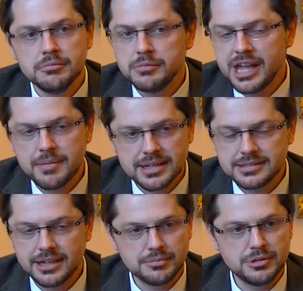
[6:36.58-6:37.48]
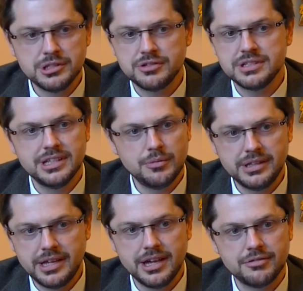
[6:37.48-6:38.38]
They might start to be interested
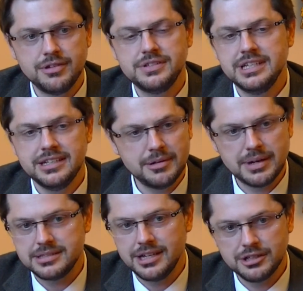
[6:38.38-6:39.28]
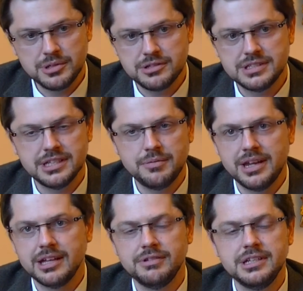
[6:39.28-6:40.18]
when they are 50, they might start to be interested
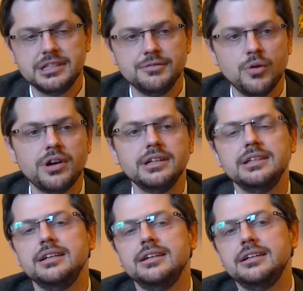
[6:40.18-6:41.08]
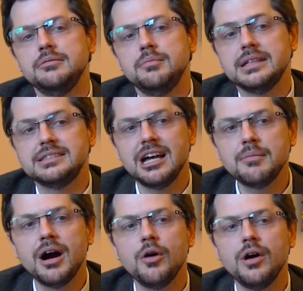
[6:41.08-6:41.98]
when they are 24, but
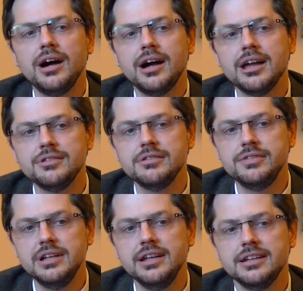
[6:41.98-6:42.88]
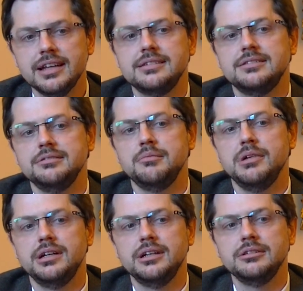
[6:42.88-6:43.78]
somehow I have the feeling that
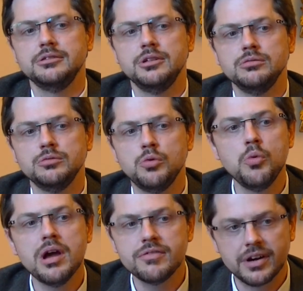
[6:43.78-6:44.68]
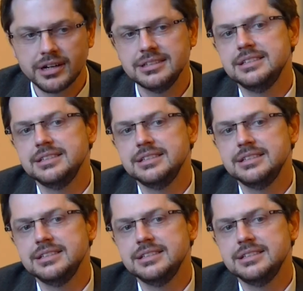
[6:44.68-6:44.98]
whoever